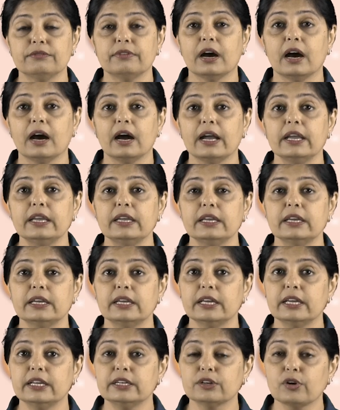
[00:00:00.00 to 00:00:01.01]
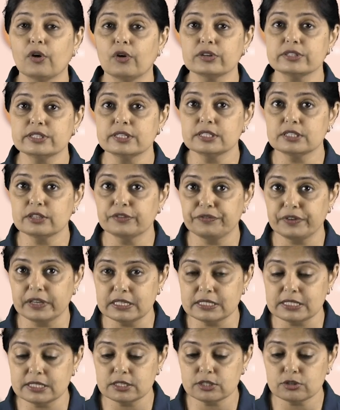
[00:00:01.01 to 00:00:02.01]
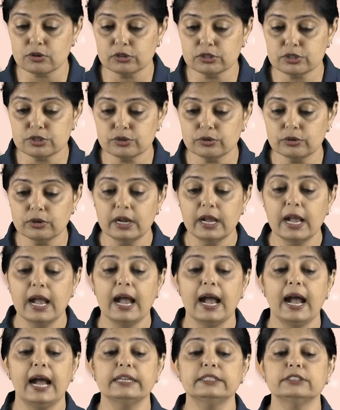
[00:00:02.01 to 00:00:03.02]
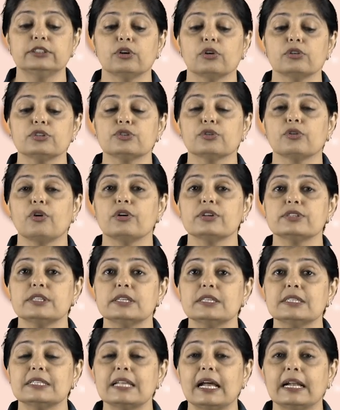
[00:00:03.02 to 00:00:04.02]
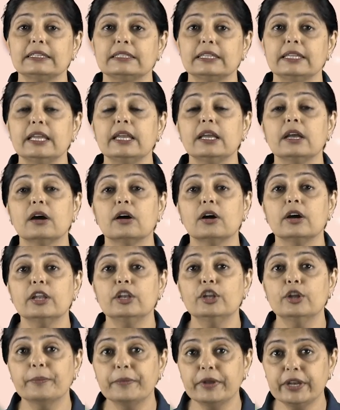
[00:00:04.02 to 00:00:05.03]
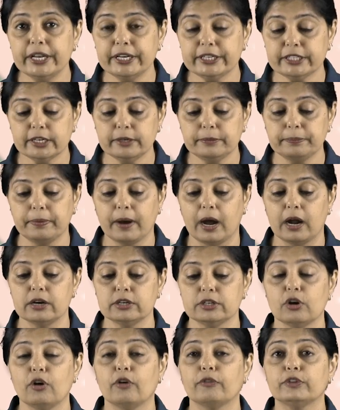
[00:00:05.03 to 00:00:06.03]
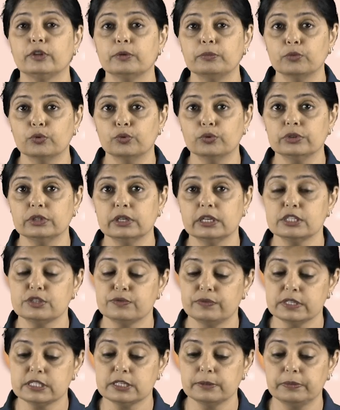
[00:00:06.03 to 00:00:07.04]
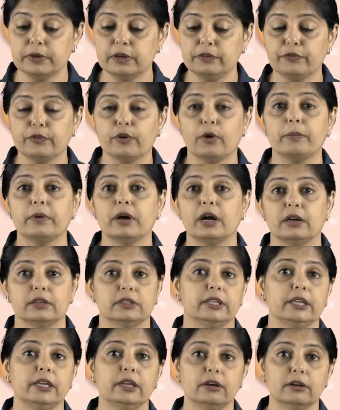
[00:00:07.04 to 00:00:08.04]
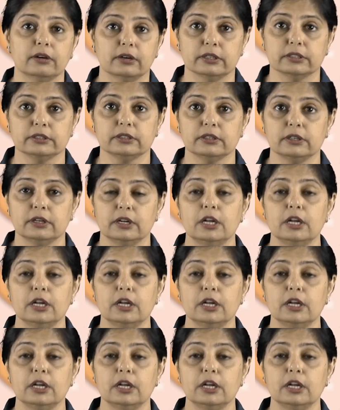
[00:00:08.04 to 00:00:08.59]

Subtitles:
why it causes the phases also, and it also causes that the illuminated part of the moon is visible from the earth.